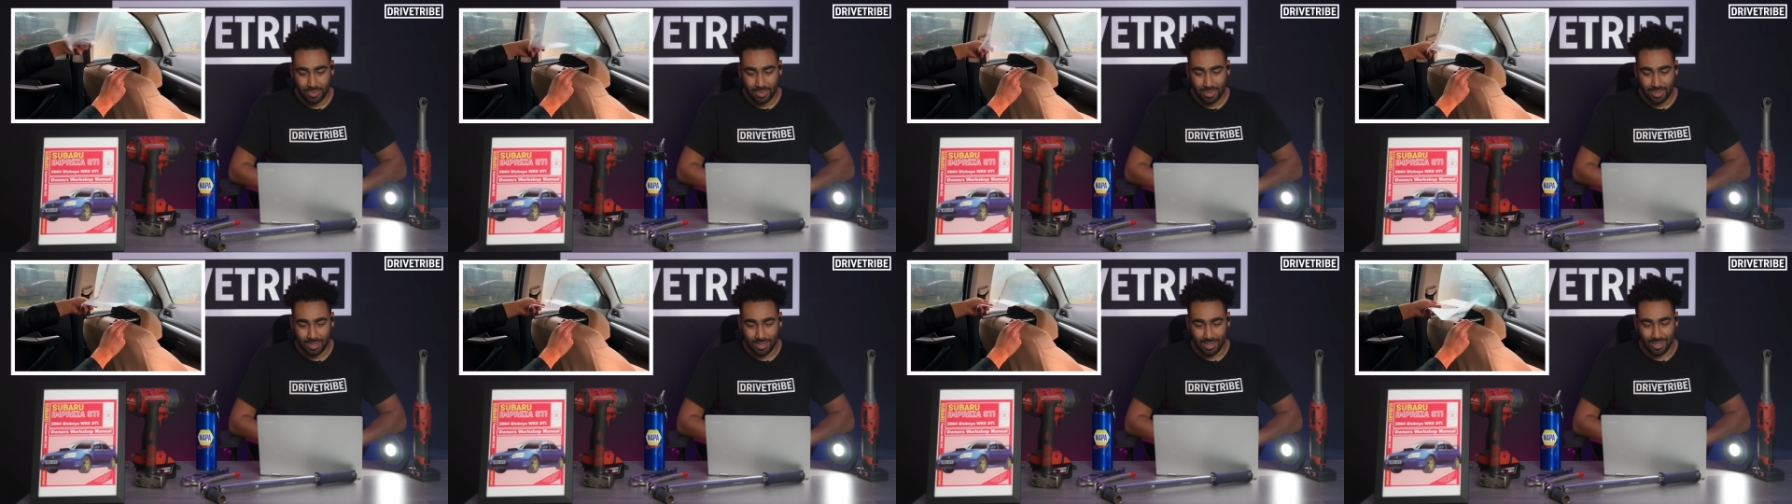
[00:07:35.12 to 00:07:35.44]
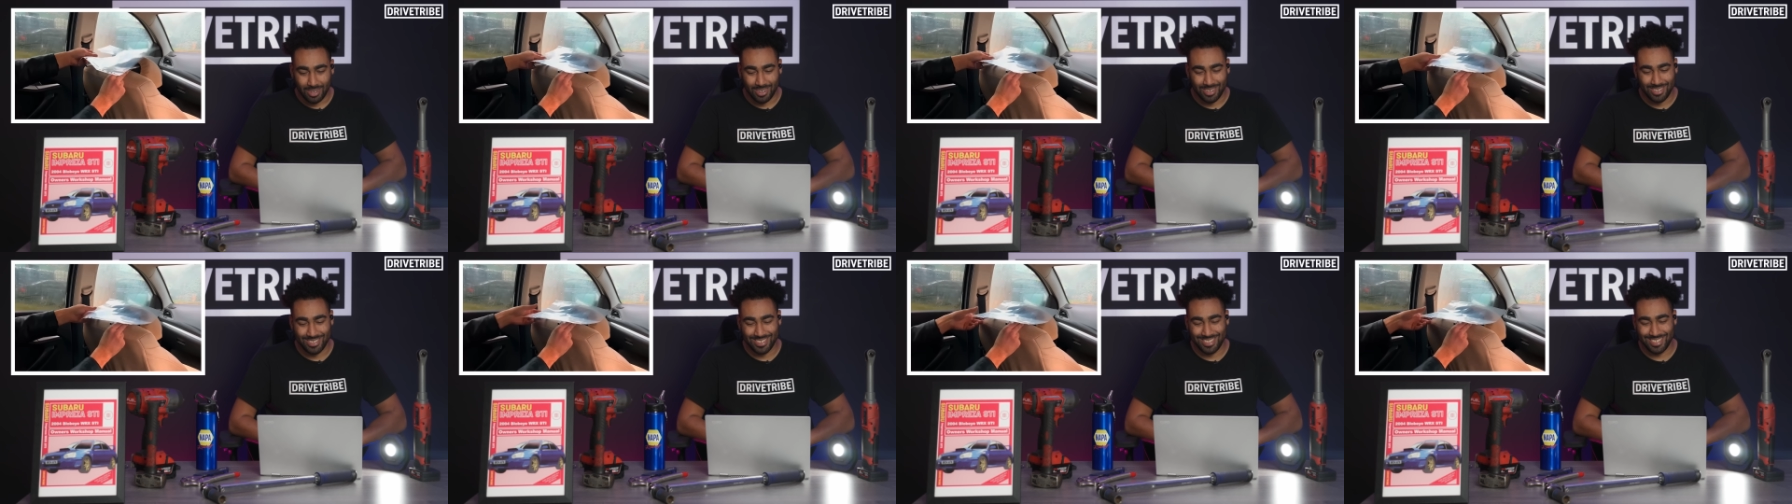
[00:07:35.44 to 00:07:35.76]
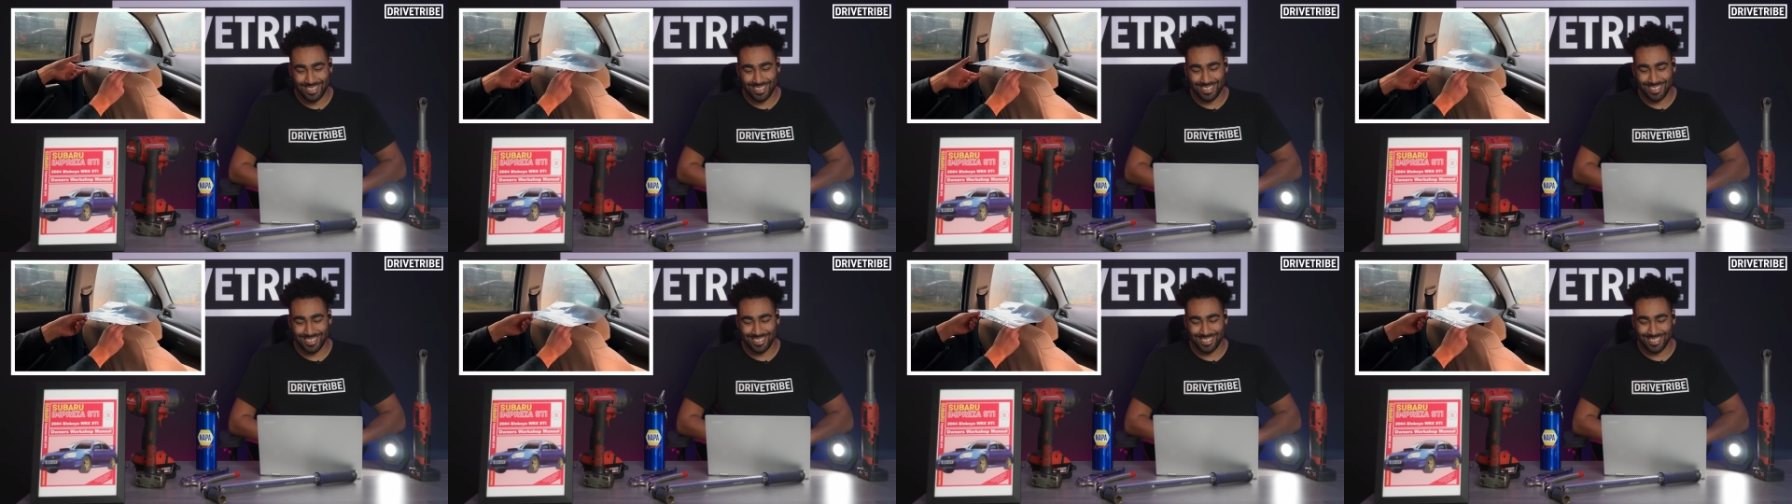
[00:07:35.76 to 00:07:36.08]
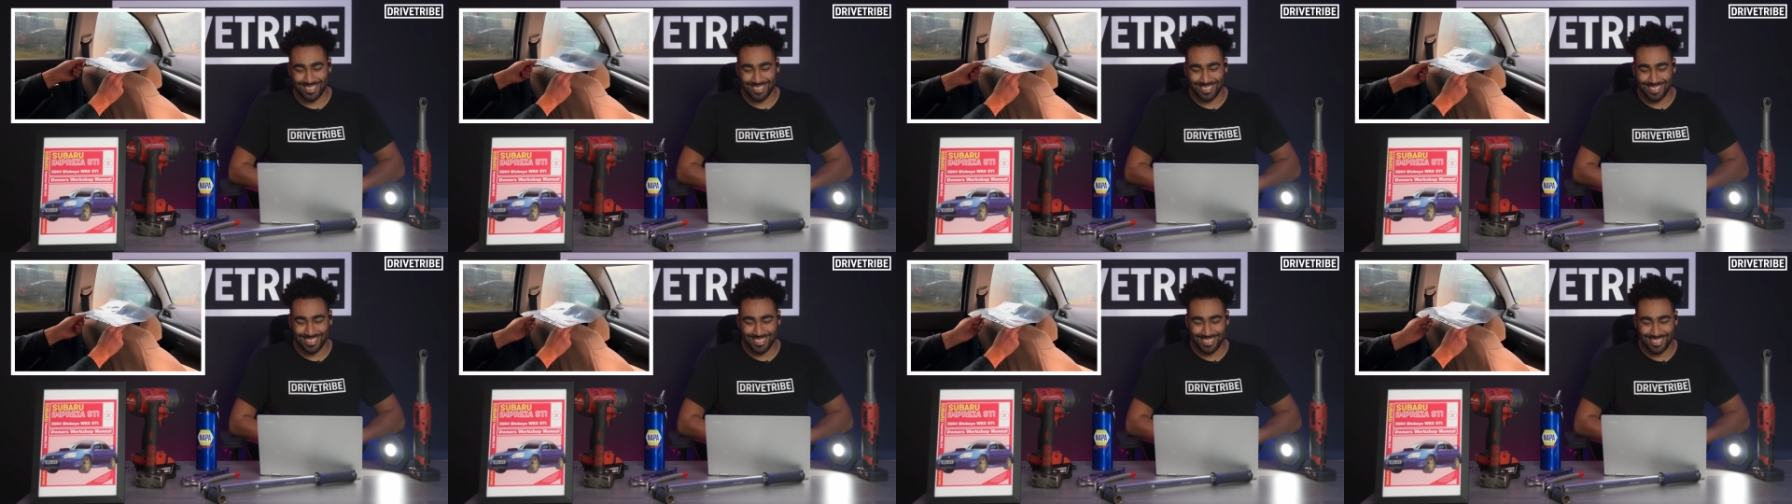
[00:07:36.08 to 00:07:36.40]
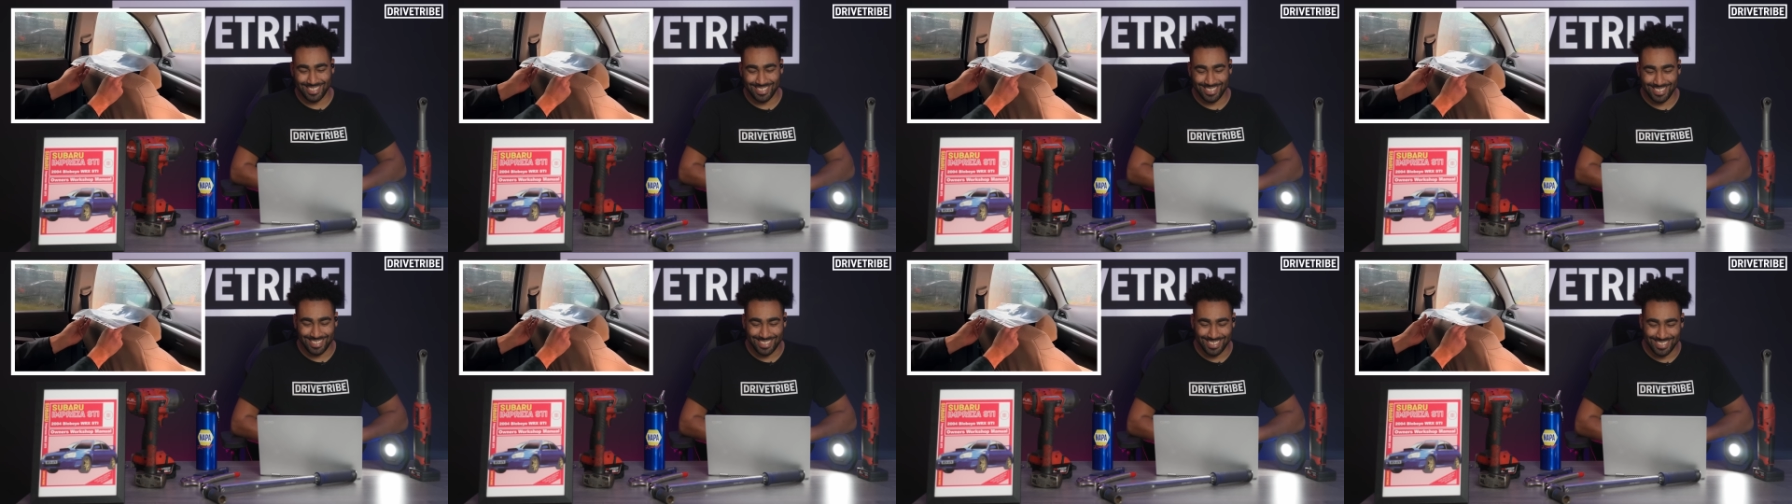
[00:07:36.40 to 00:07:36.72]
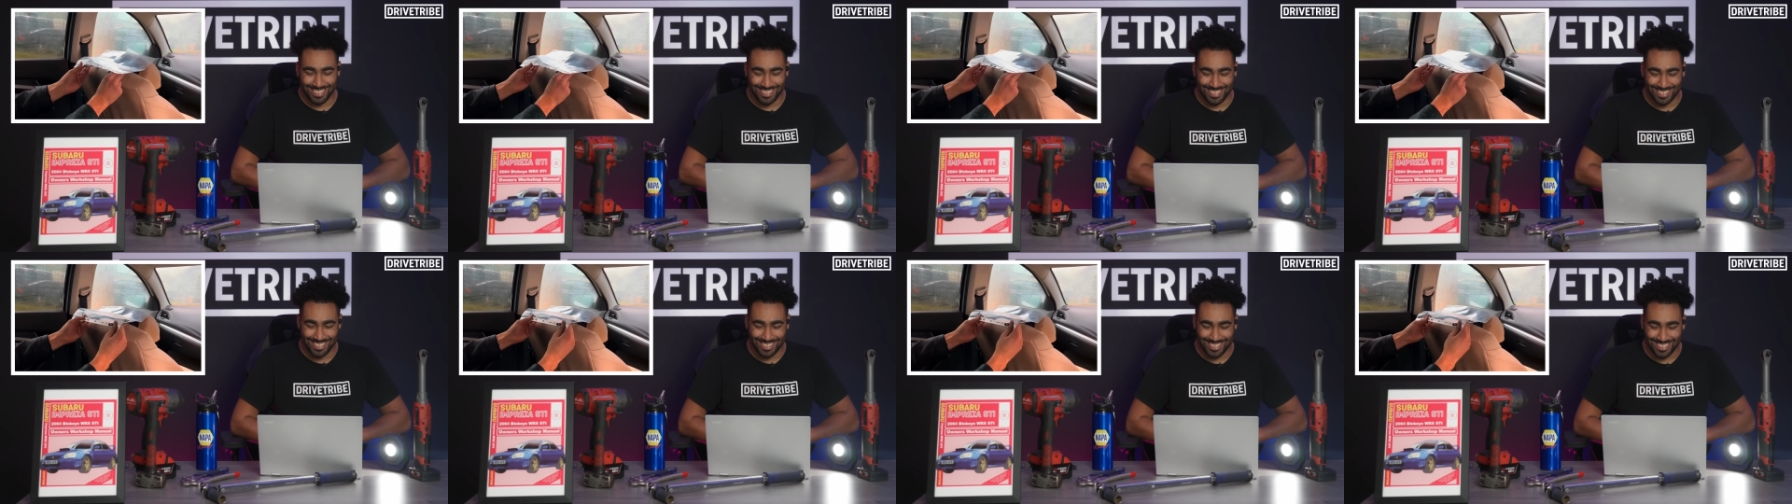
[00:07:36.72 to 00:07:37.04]
Oh.
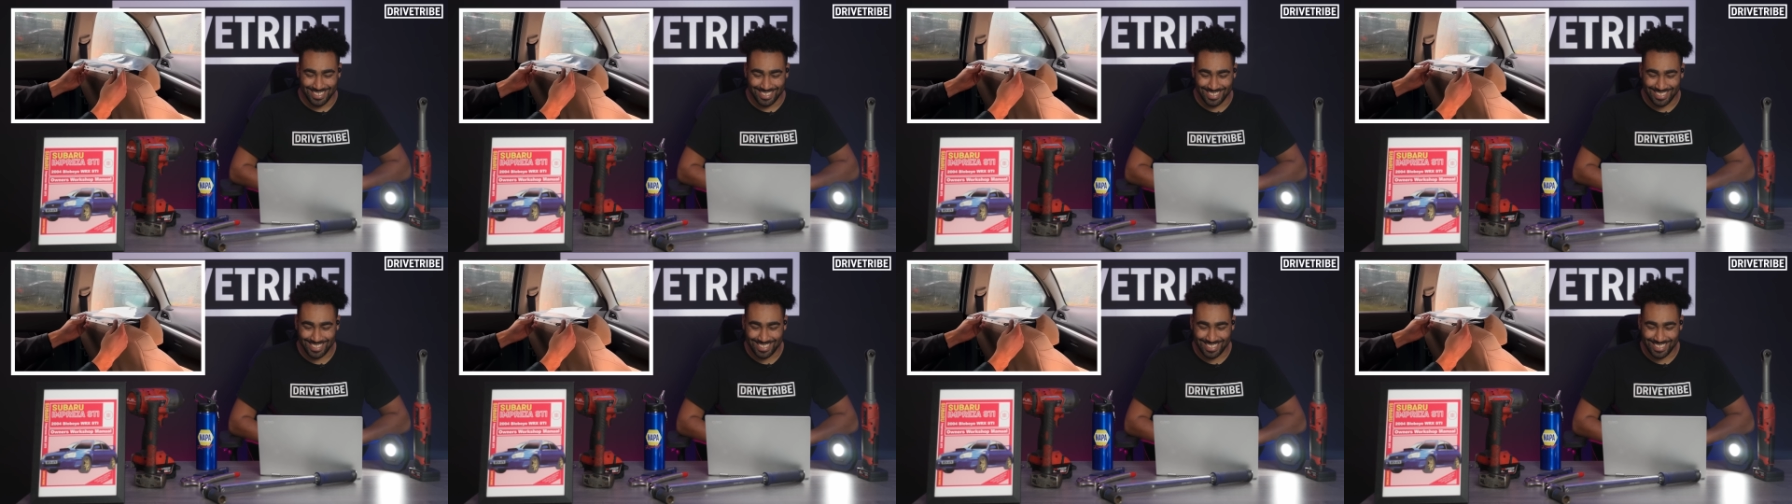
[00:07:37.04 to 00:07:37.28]
Do